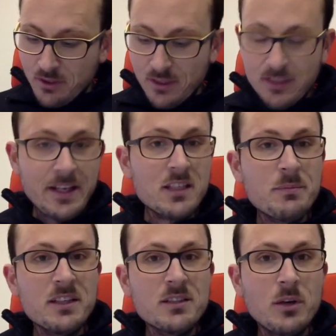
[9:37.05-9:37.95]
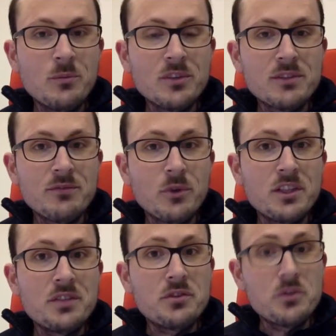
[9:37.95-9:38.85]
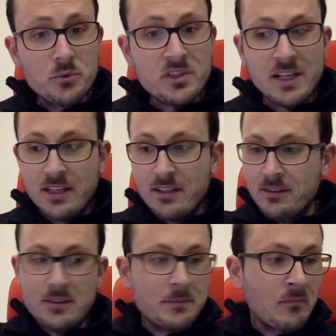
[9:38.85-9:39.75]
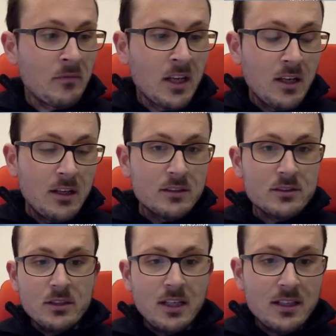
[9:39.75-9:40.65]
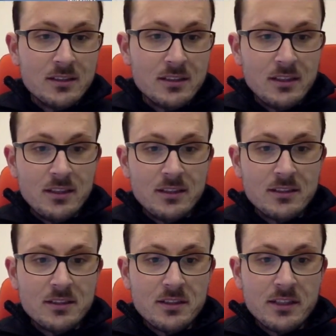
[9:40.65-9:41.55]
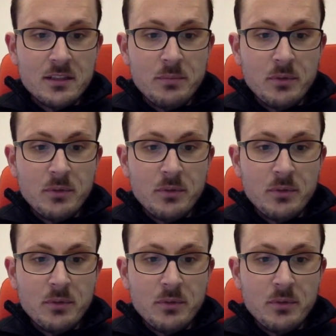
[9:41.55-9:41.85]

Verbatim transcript: The next best one was 42 seconds. So lastly, let's eject